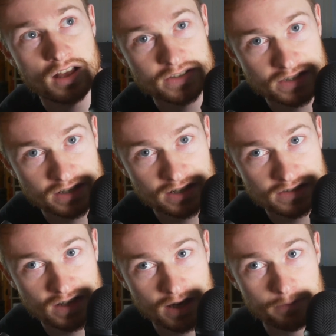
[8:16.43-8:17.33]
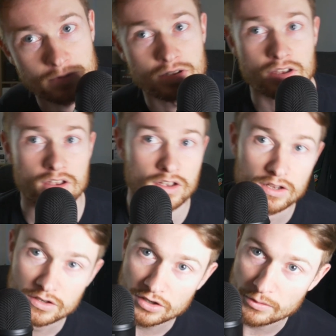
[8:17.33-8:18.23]
I'll see you next time.
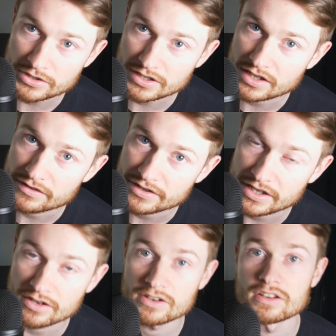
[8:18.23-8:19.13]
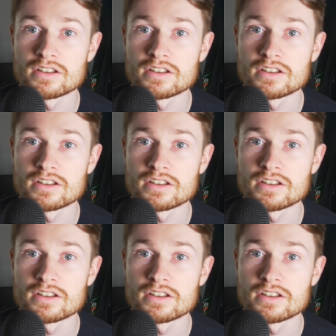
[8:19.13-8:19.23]
Go watch another video.